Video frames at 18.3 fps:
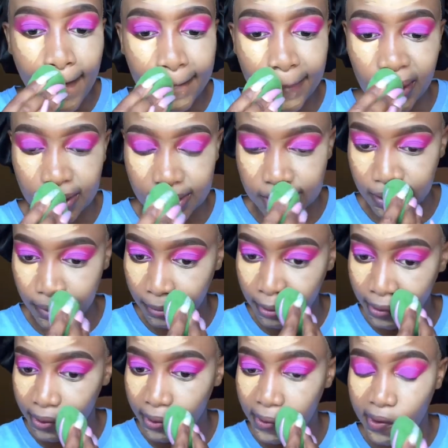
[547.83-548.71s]

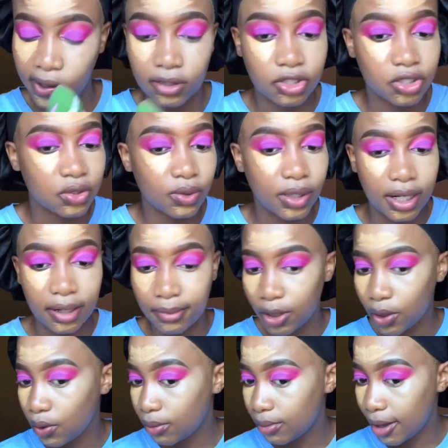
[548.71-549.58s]
possible, you know. I just want to
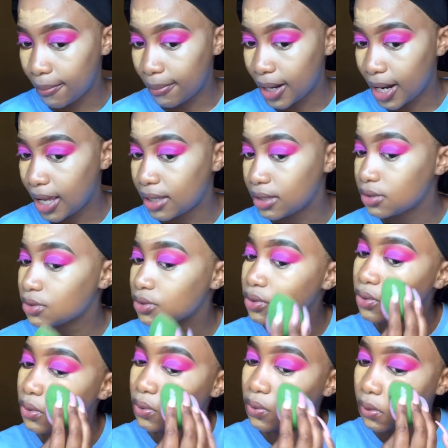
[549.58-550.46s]
make all my plans
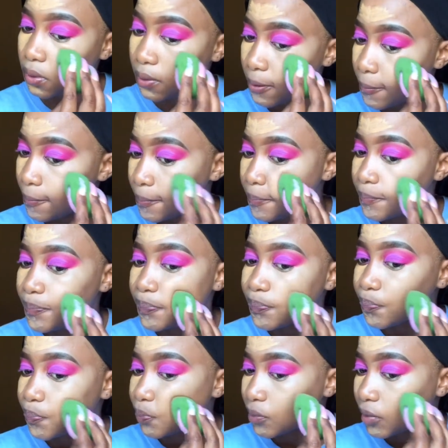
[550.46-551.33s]
to
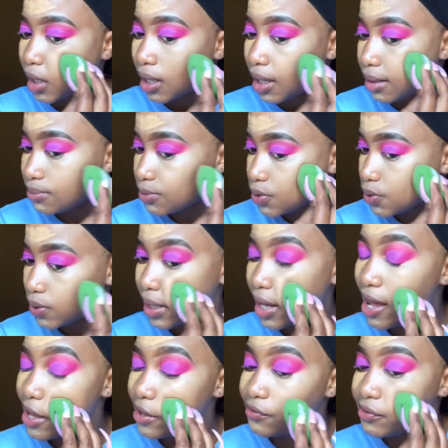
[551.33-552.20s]
come to
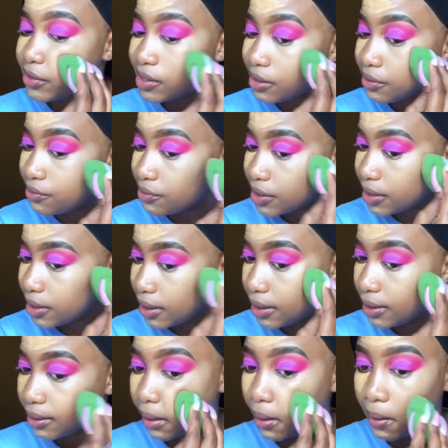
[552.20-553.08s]
life and
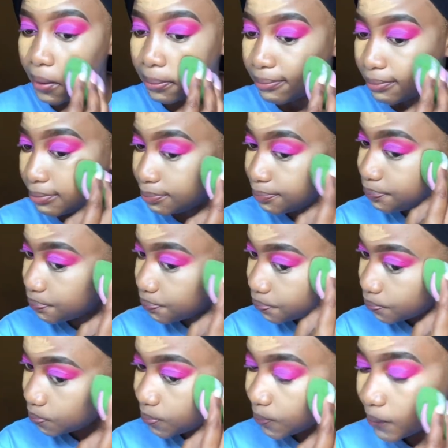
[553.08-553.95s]
everything.
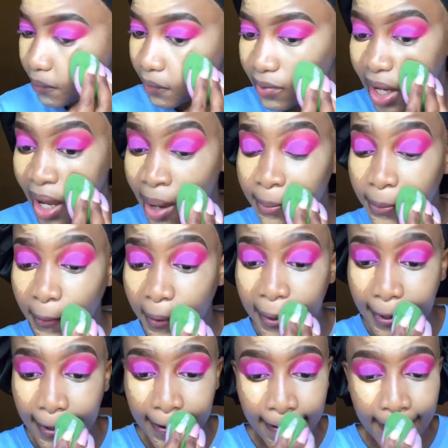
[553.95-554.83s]
I'm
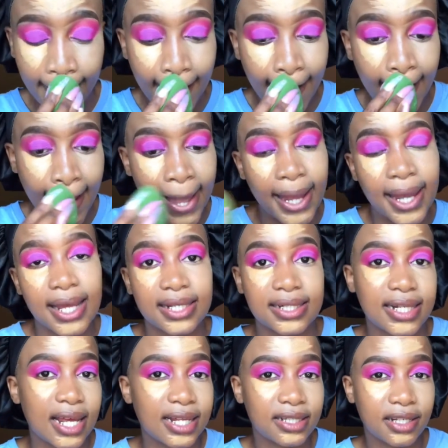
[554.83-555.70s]
really
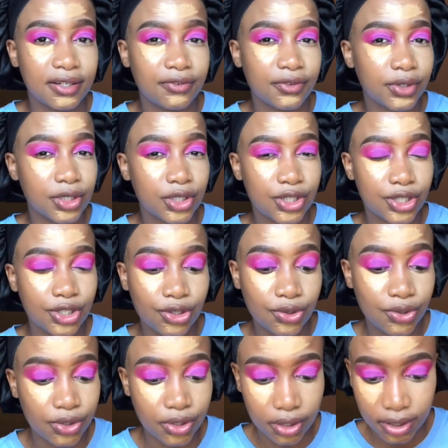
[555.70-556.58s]
excited for this
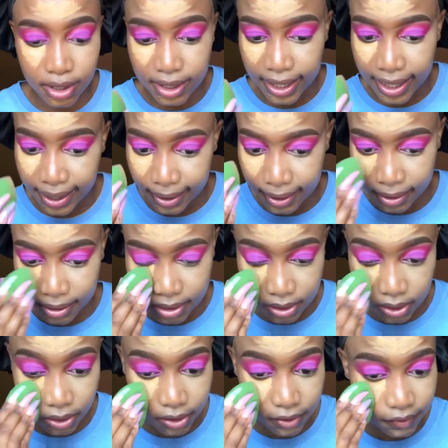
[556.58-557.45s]
new year. Like
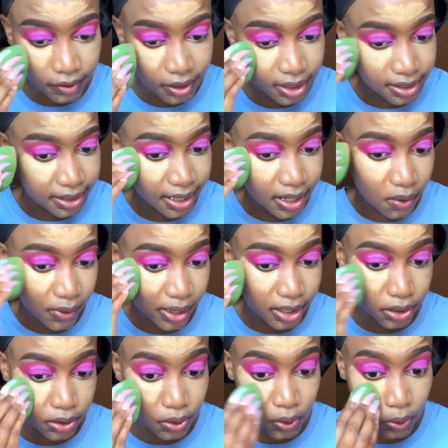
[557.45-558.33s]
there's a lot of things that I
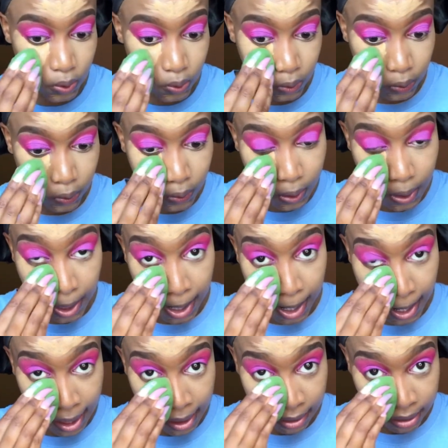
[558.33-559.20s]
want to do,
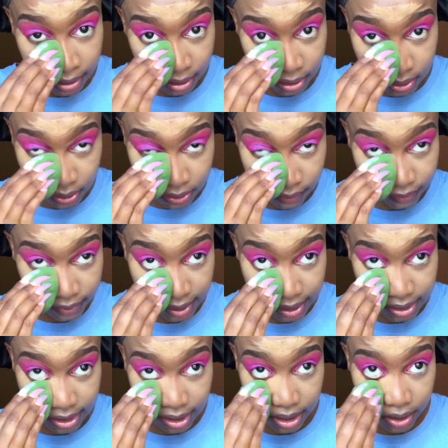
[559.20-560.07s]
there's a lot of
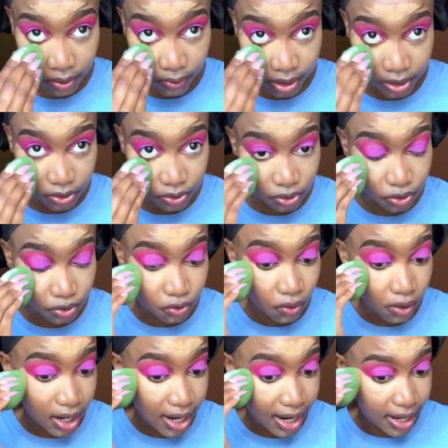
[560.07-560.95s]
things that I want to
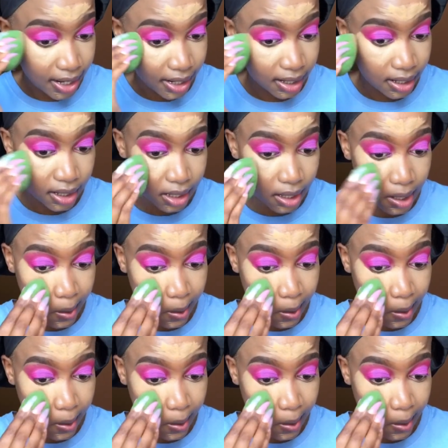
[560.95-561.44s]
try,